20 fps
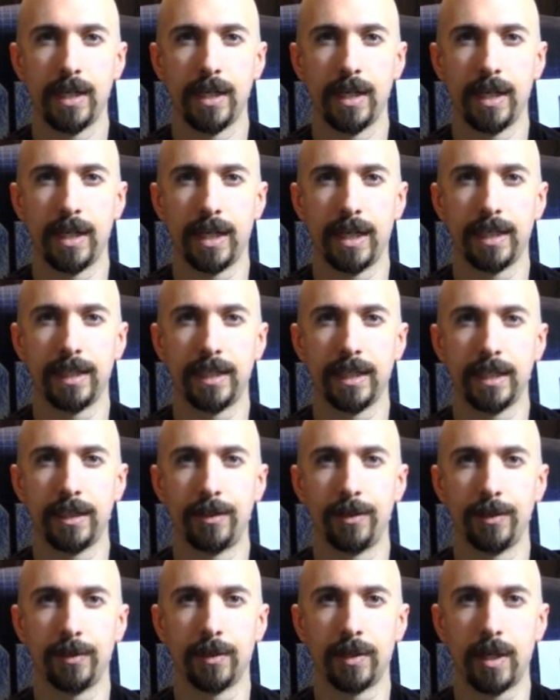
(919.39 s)
and I did
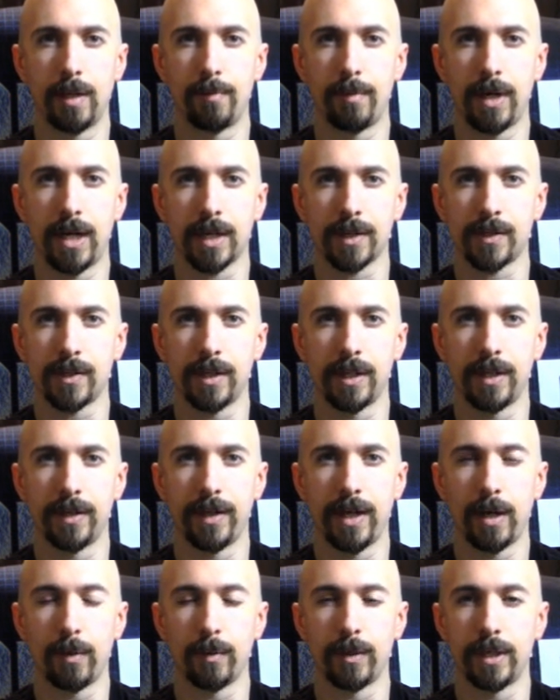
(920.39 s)
do an unboxing on
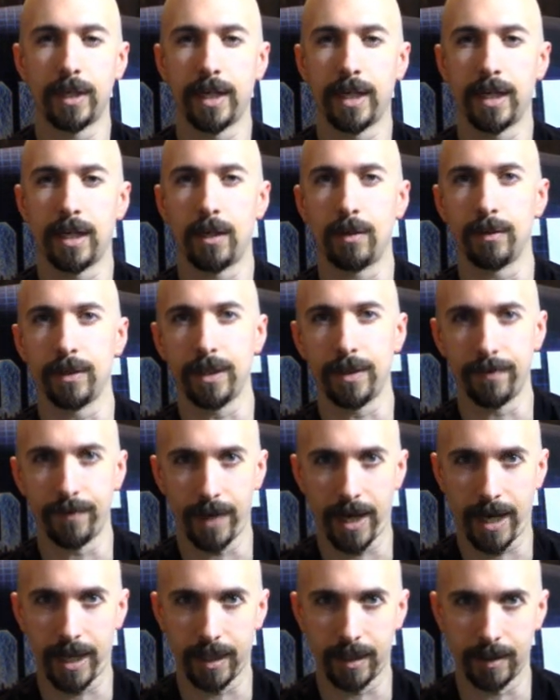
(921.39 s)
that one, and I'll leave
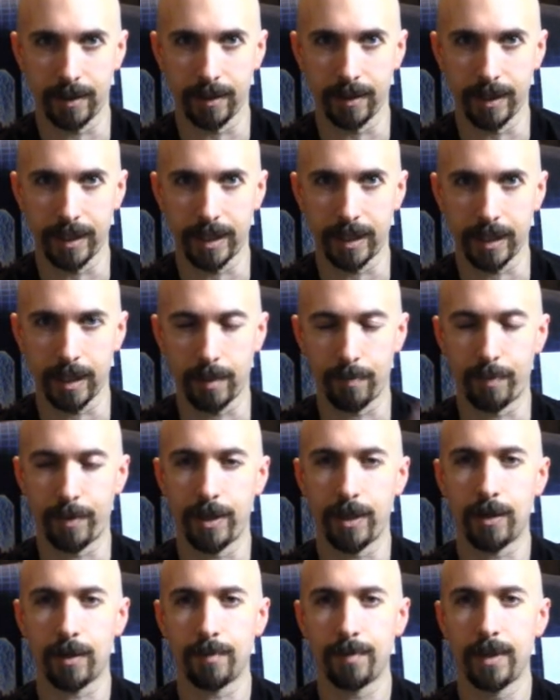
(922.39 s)
that link up
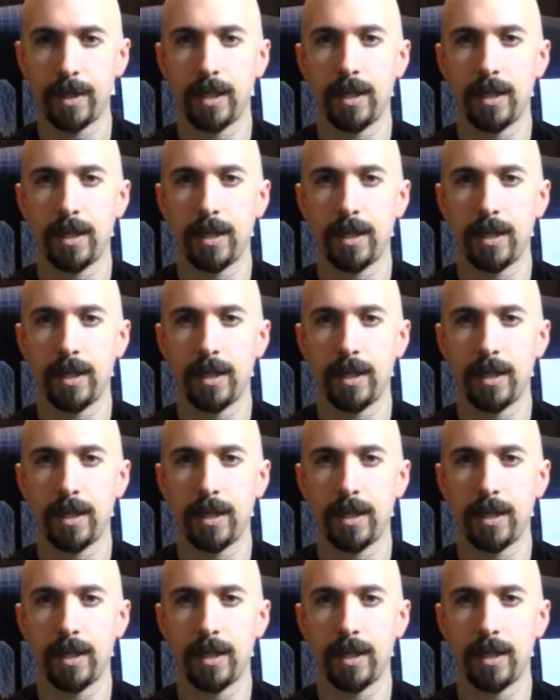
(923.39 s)
here.